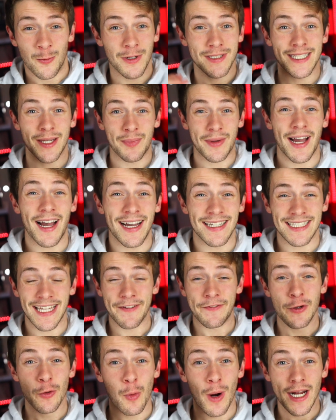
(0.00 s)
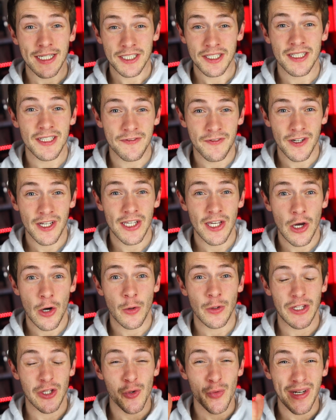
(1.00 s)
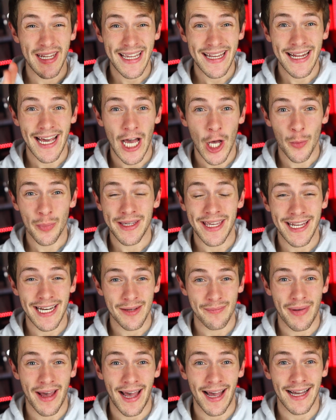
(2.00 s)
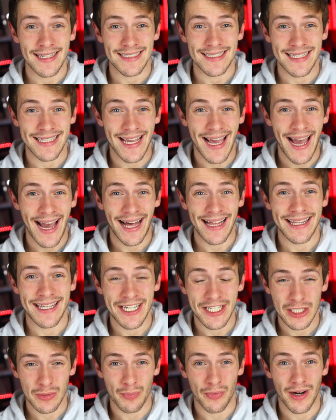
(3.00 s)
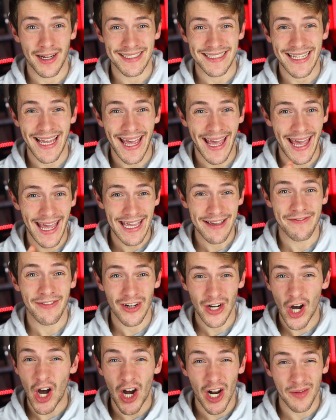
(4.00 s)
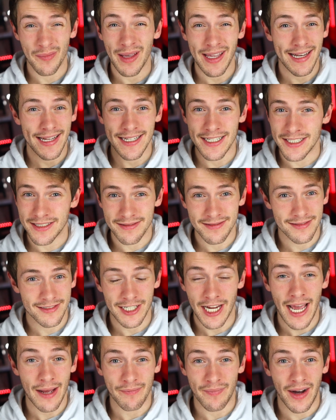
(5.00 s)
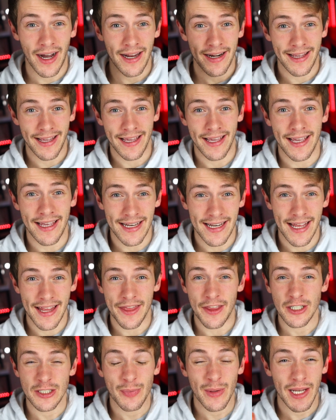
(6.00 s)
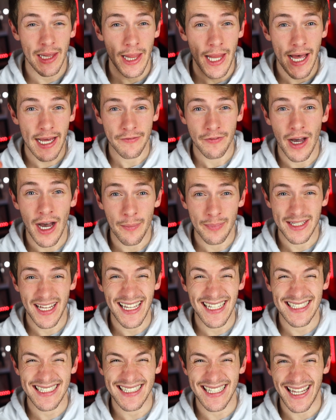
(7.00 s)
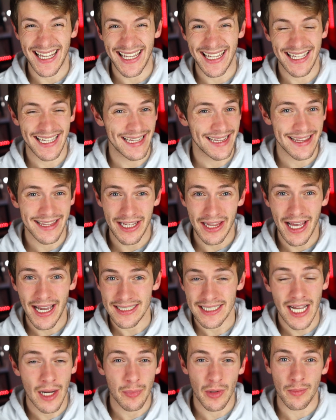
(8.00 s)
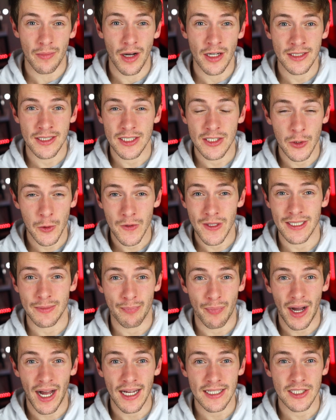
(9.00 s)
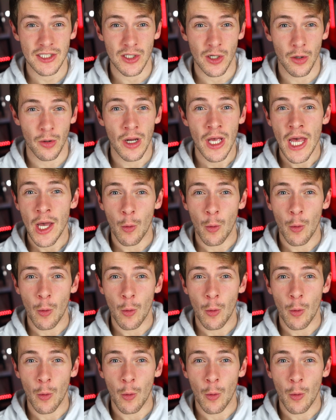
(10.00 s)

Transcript: What's up guys? If you're watching this video, you need help getting past the AliExpress Eva automated chatbot. And there's been a lot of updates in the last couple months to this bot, so